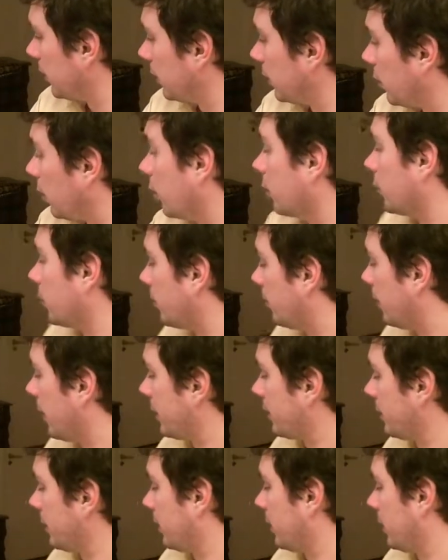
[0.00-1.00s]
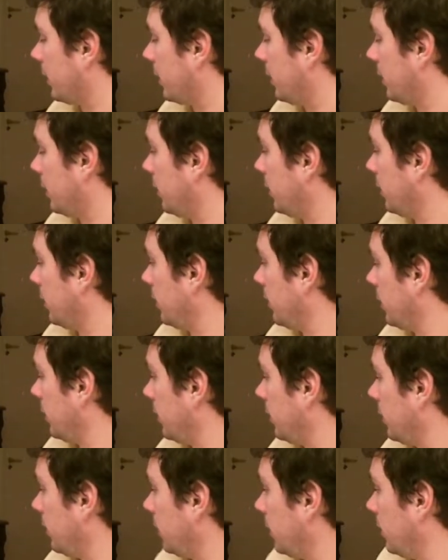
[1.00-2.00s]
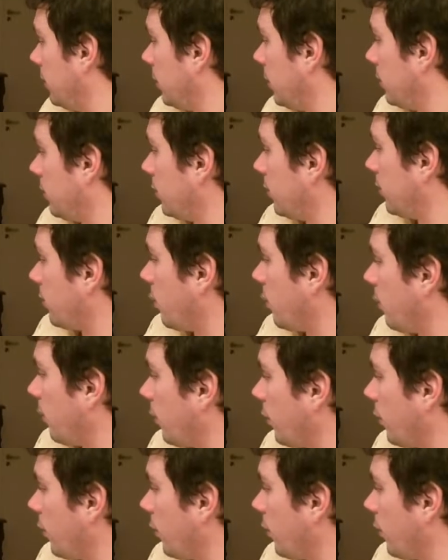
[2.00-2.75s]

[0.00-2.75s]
or you basically go for